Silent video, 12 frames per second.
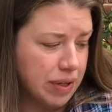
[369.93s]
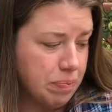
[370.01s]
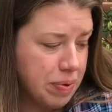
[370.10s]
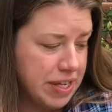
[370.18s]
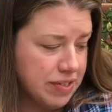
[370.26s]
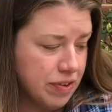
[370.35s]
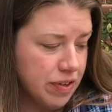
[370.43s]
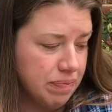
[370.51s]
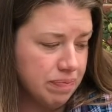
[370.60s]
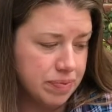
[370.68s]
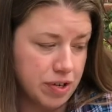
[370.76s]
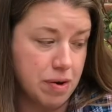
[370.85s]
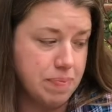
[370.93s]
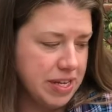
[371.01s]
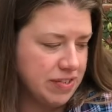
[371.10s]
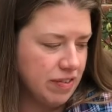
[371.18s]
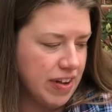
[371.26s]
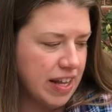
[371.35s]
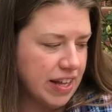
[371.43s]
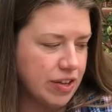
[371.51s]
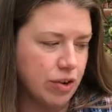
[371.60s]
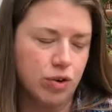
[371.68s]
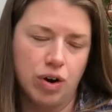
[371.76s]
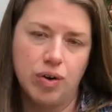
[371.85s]
Peaceful Valley.
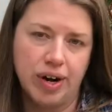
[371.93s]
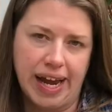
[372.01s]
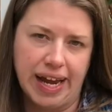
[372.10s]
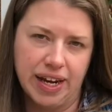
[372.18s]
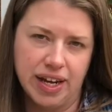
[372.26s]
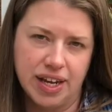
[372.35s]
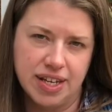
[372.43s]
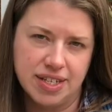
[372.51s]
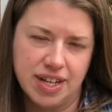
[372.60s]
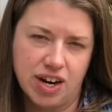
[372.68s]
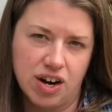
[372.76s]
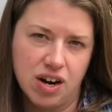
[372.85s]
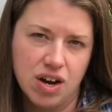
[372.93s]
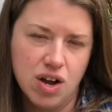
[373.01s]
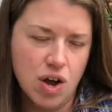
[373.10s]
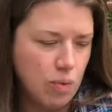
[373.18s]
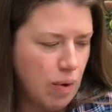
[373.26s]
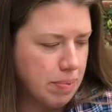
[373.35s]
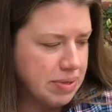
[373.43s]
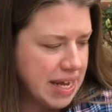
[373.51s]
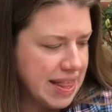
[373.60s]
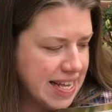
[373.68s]
Their Grow Organic is their website.